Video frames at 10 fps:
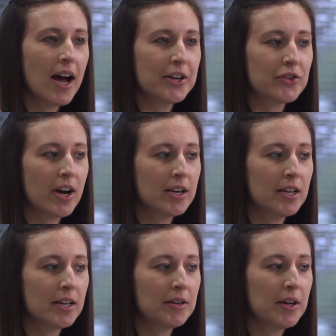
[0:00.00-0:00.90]
I try
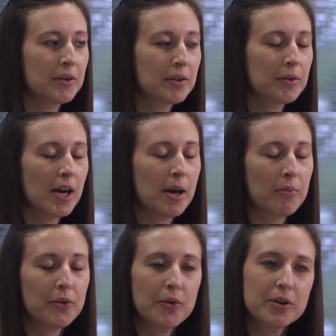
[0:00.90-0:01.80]
to
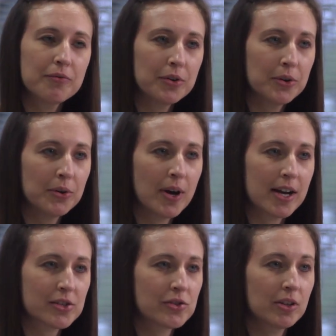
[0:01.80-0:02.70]
um, throw in a few
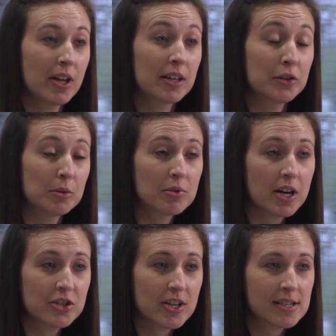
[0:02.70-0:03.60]
extra like little
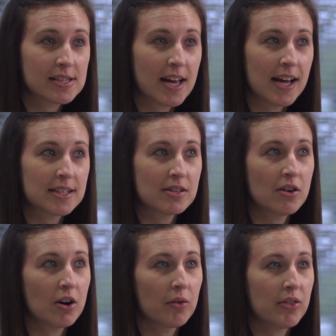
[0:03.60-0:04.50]
projects that
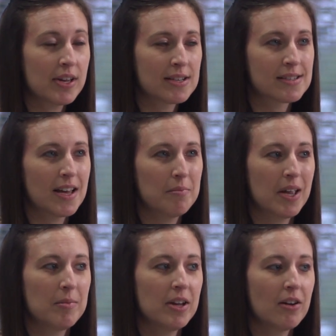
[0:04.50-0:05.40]
are things that
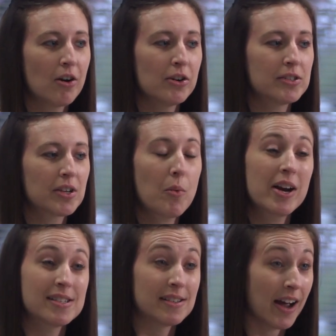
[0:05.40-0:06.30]
maybe aren't
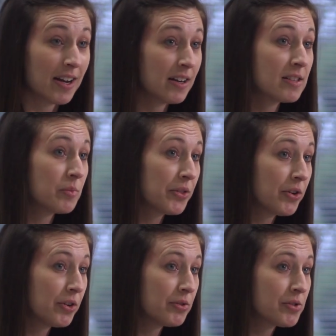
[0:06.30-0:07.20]
quite as guided as what
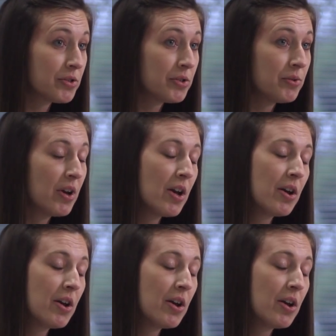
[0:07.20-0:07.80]
they're used to.